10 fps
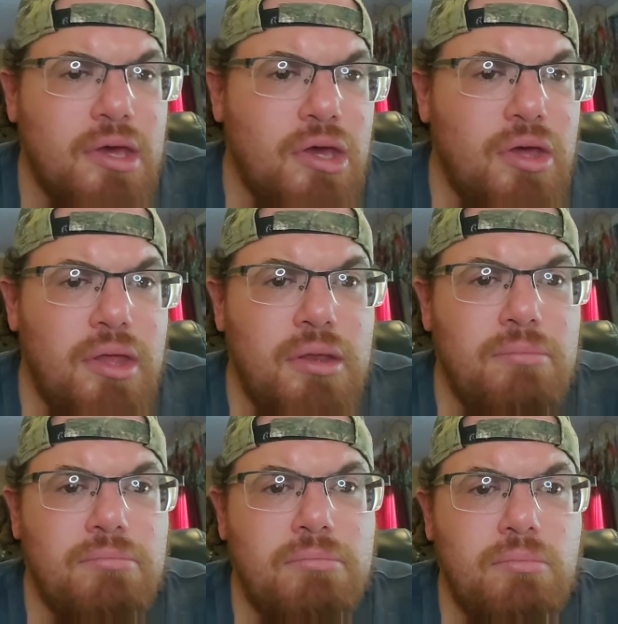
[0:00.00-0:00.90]

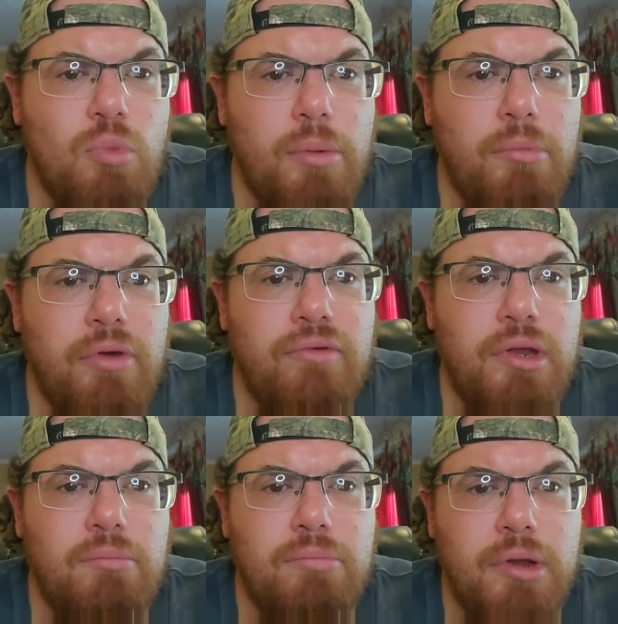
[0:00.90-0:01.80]
couldn't remove it
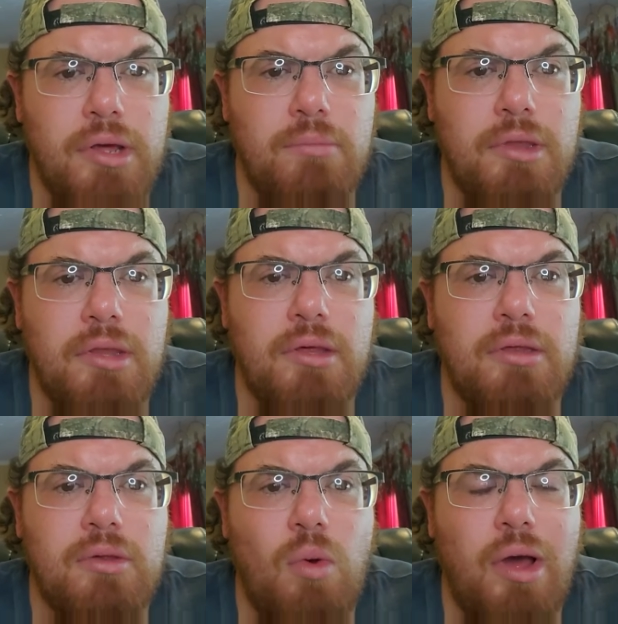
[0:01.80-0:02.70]
and put him in the
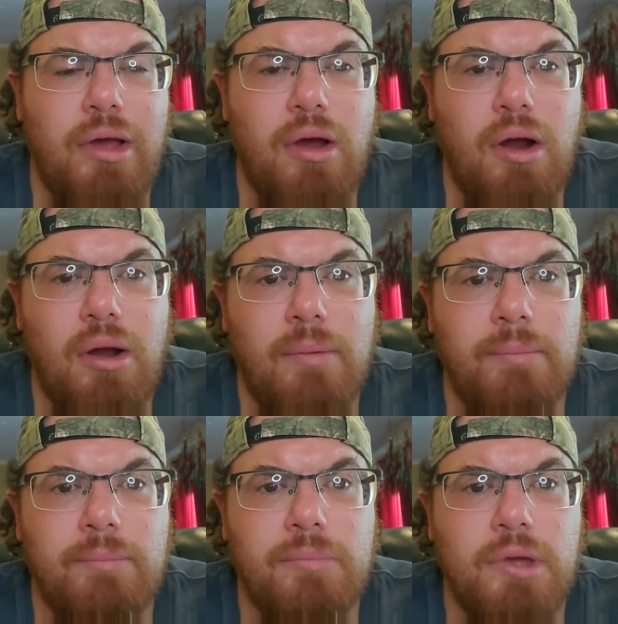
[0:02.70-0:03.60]
squad car.
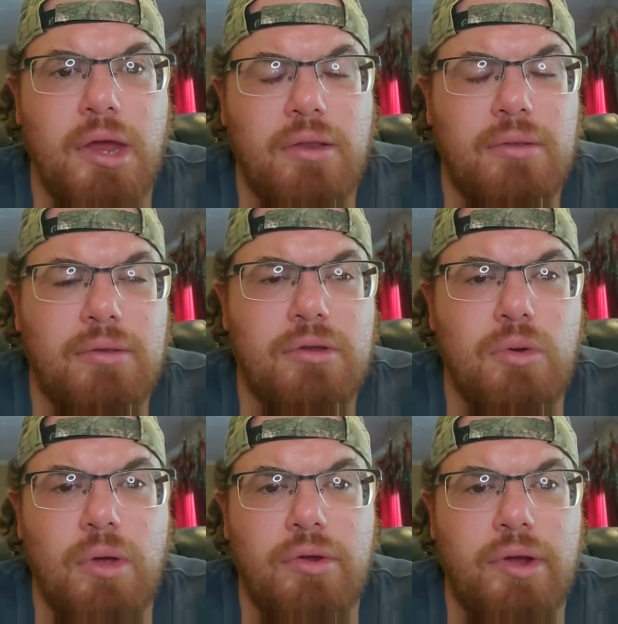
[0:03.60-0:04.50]
You had 2 other